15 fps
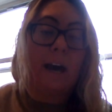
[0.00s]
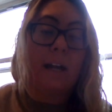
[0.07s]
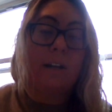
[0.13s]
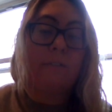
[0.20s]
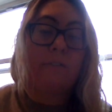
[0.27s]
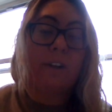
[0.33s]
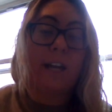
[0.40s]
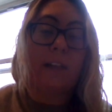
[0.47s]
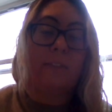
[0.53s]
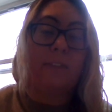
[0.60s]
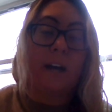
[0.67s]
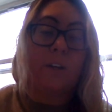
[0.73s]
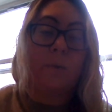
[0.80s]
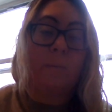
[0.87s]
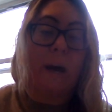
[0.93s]
I didn't forget
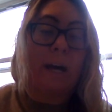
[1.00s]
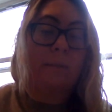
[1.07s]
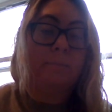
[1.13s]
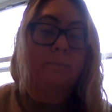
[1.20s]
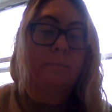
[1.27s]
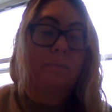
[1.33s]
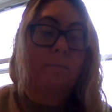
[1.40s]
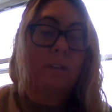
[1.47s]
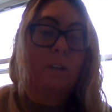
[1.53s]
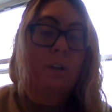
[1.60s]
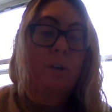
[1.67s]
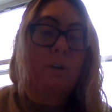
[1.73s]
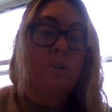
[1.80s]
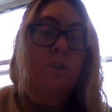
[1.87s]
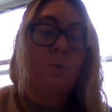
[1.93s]
that, you bet.
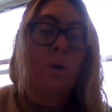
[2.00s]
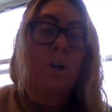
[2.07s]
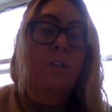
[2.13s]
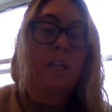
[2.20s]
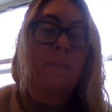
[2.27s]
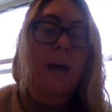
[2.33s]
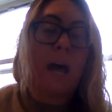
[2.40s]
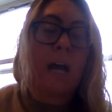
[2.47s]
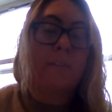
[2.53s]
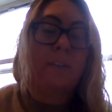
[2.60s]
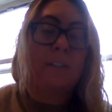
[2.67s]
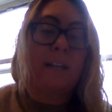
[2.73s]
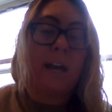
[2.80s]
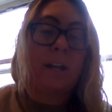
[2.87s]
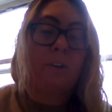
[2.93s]
George lay back on
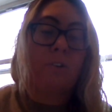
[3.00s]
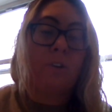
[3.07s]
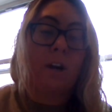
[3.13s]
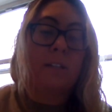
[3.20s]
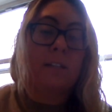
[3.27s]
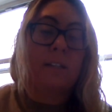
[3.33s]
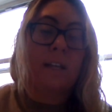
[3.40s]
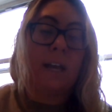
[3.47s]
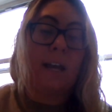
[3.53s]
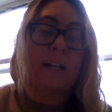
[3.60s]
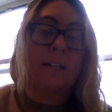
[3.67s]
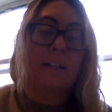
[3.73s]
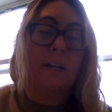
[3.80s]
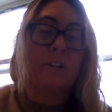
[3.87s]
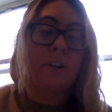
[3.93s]
the sand and crossed his
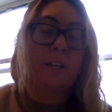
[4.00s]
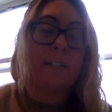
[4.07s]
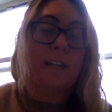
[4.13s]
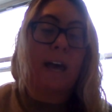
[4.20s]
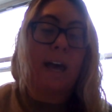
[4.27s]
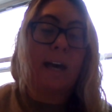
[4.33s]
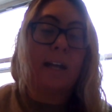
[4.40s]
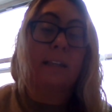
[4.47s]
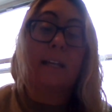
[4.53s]
hands under his head,